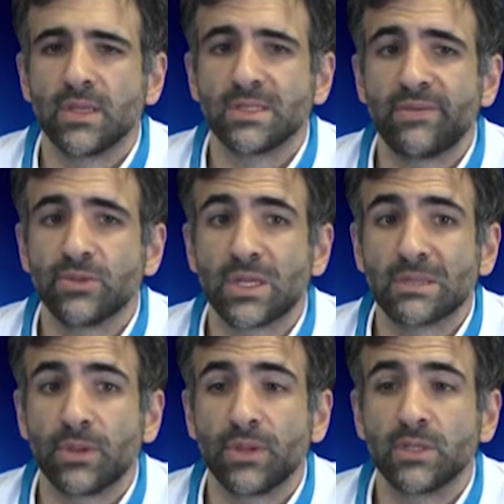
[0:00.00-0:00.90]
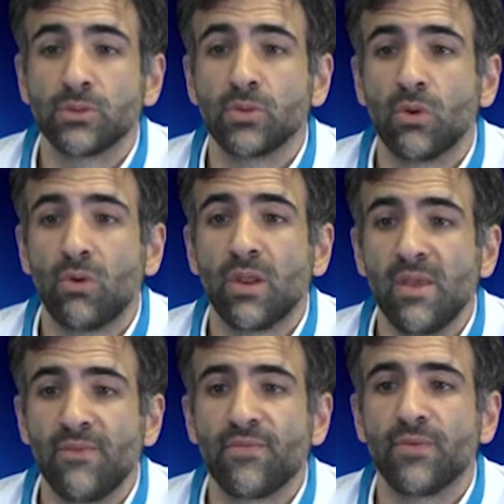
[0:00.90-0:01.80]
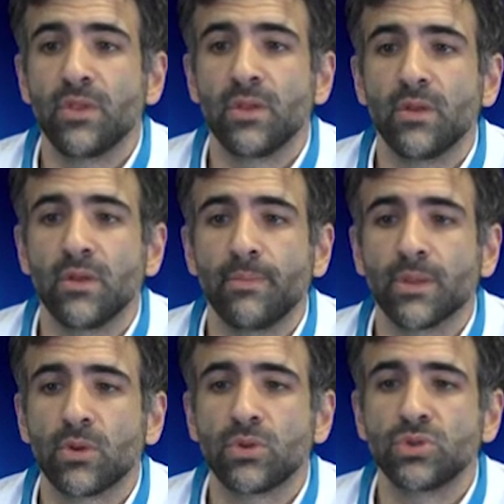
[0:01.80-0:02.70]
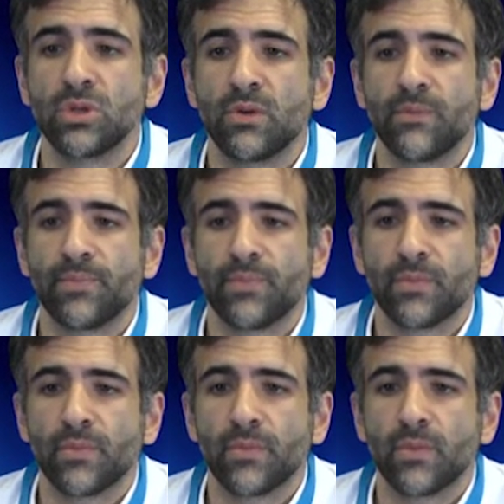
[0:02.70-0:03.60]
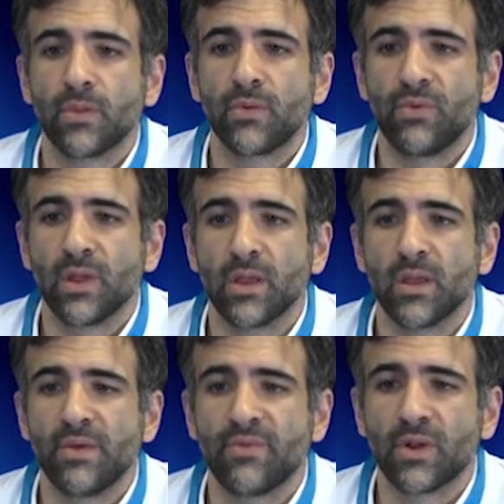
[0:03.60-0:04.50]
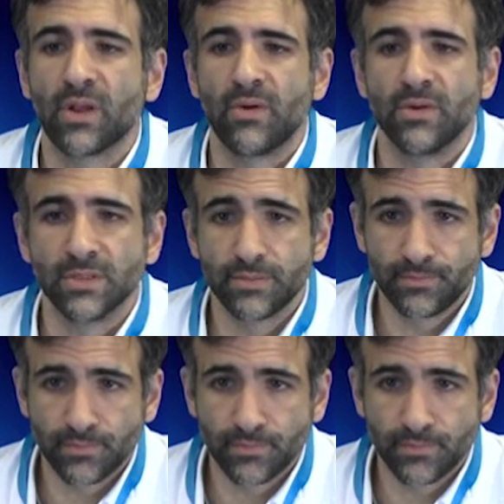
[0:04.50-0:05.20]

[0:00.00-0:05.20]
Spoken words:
a salvage transplantation only if the pathology have a recurrence.